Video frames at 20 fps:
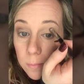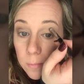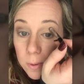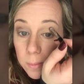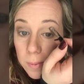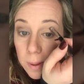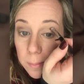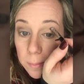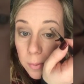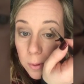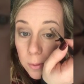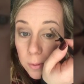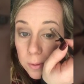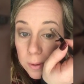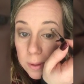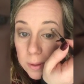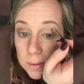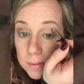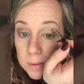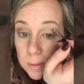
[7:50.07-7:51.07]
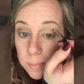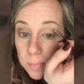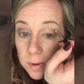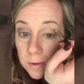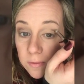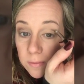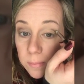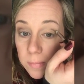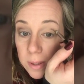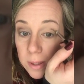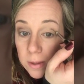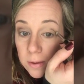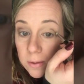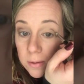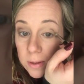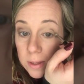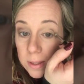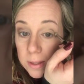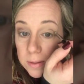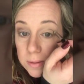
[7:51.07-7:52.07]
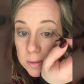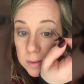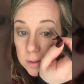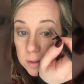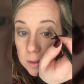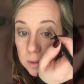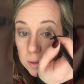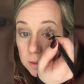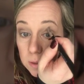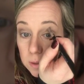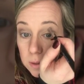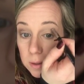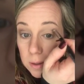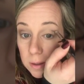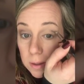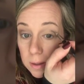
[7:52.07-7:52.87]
where my bone is, above my crease.